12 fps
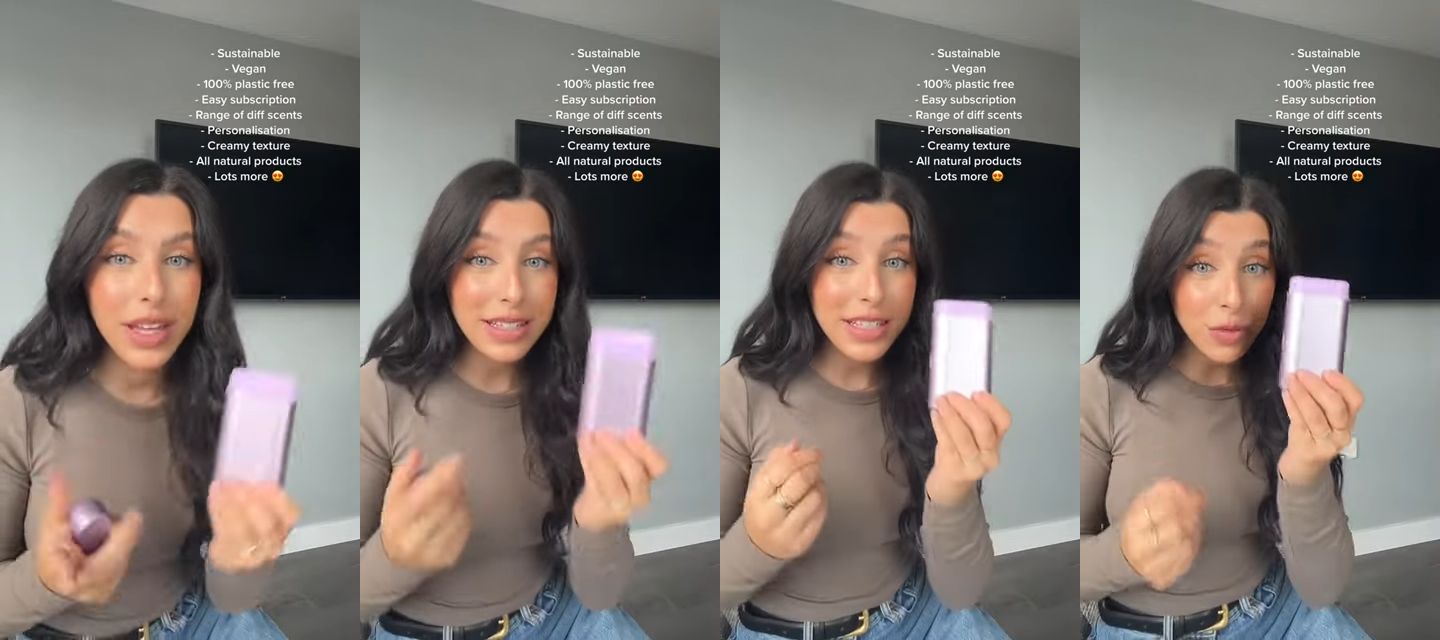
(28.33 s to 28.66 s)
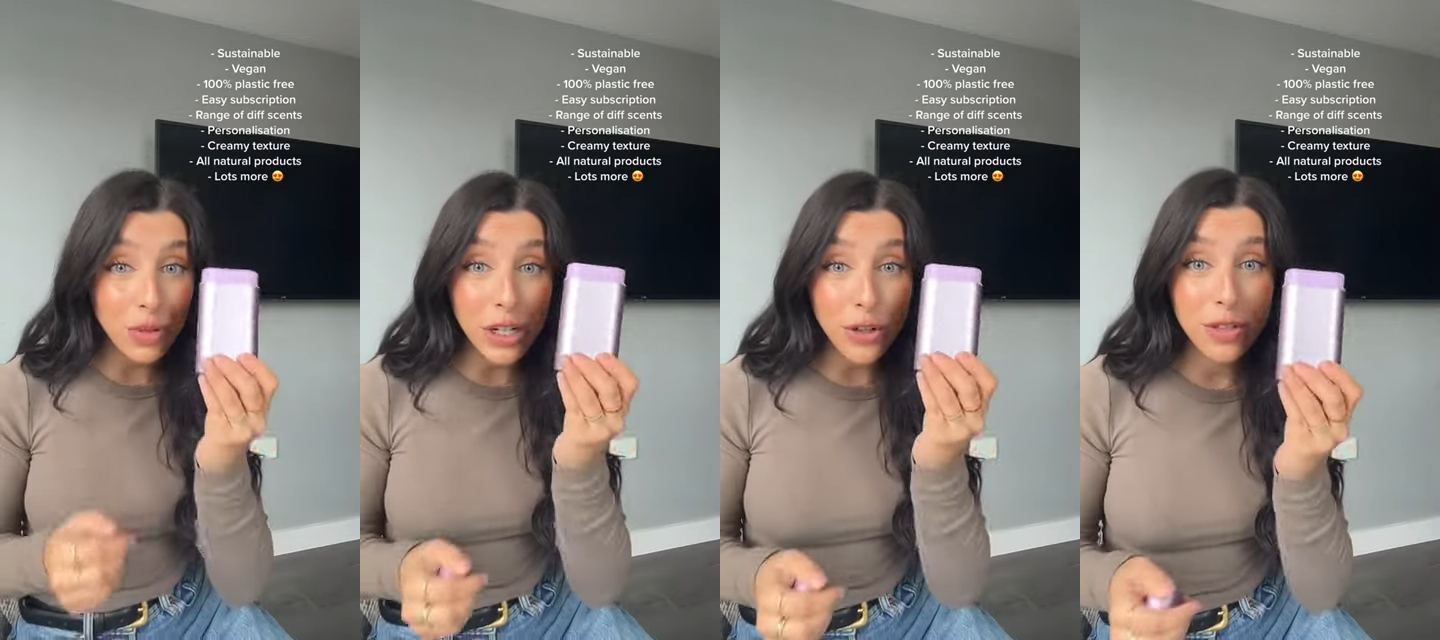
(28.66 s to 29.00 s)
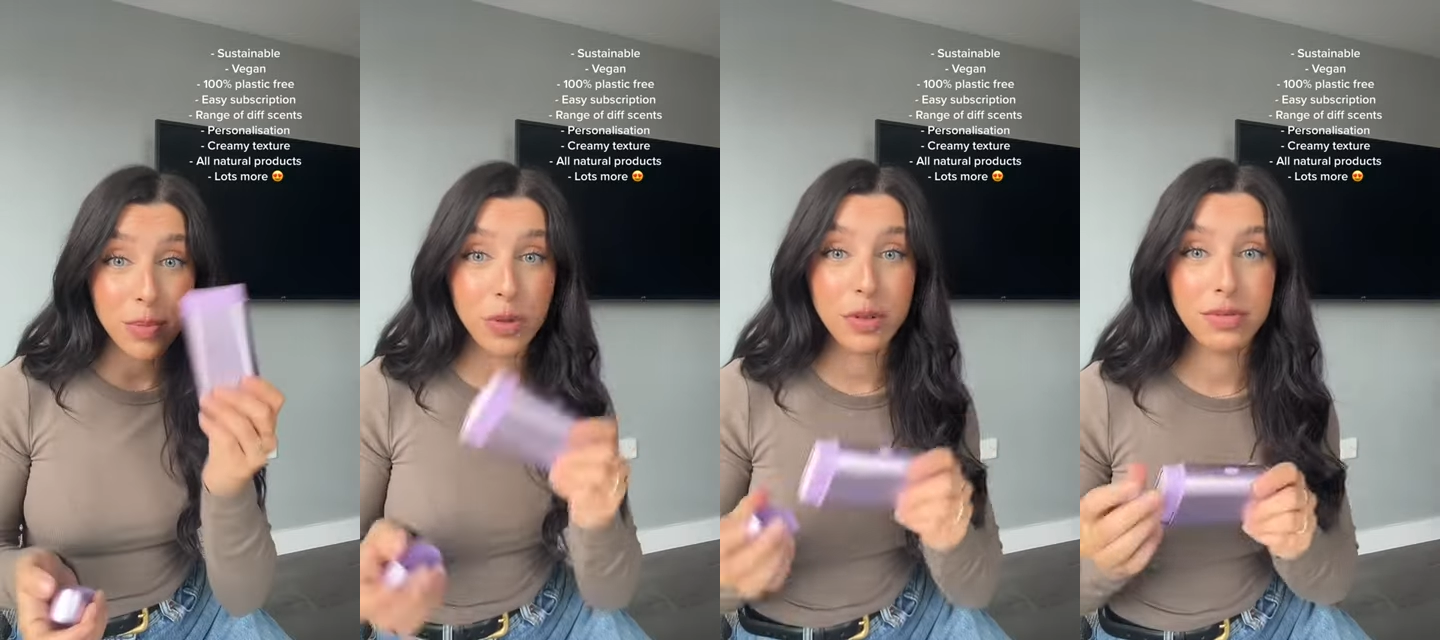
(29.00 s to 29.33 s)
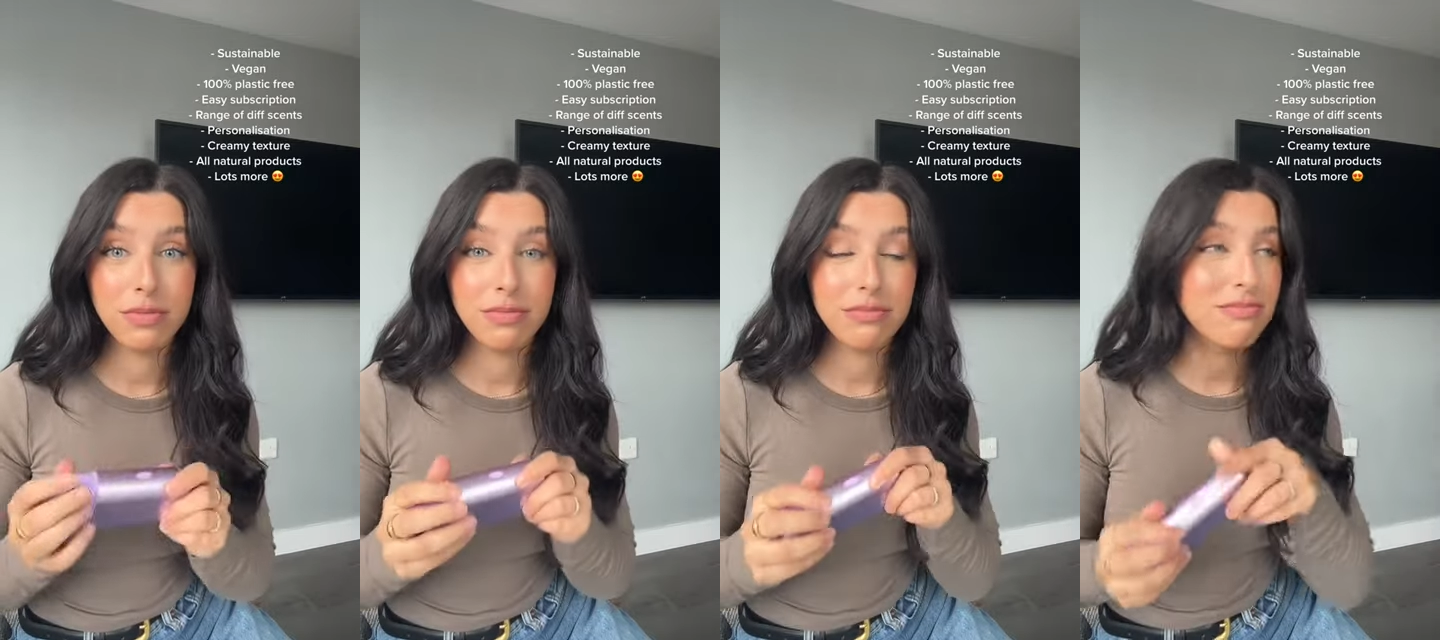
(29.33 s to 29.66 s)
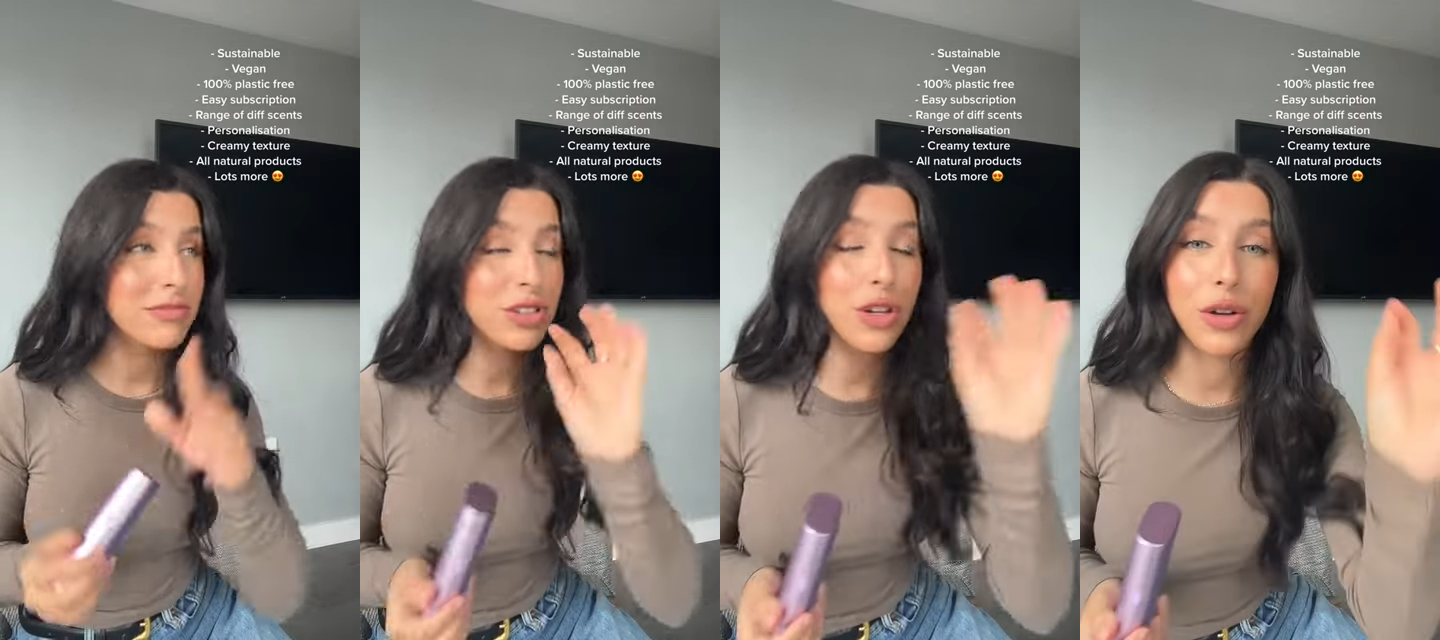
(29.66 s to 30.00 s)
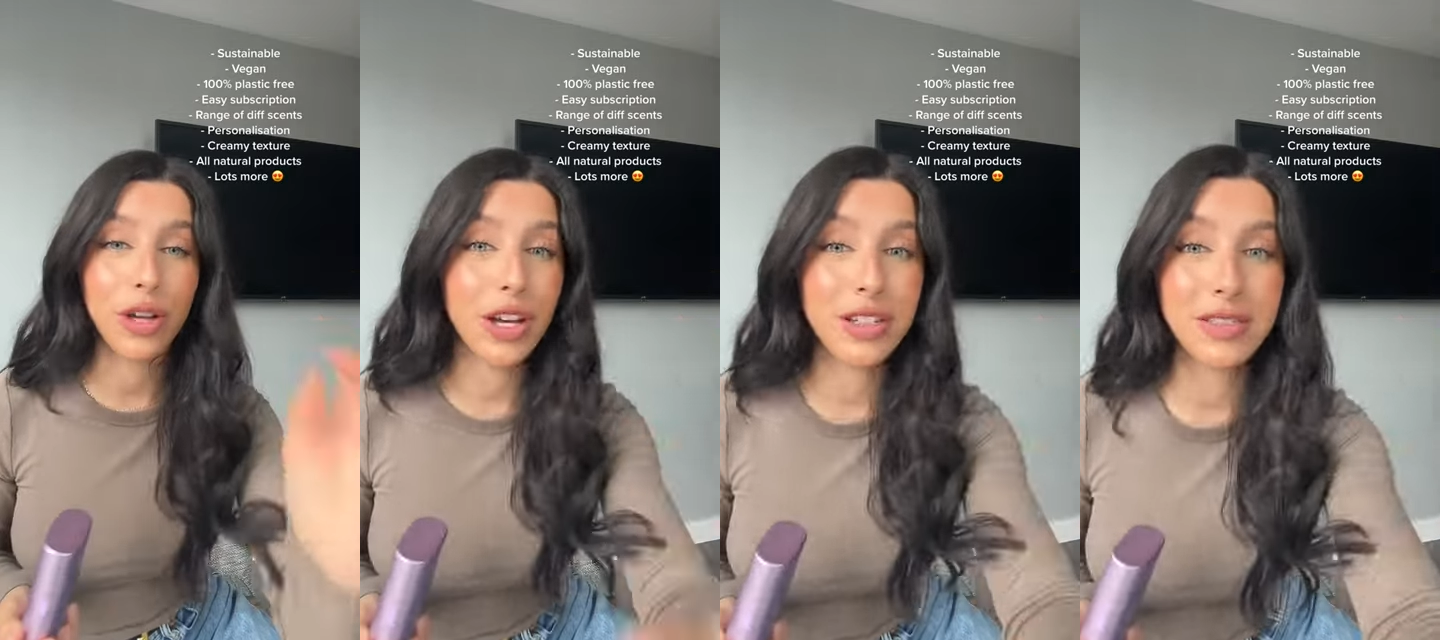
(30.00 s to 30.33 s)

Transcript: This is reusable. So good.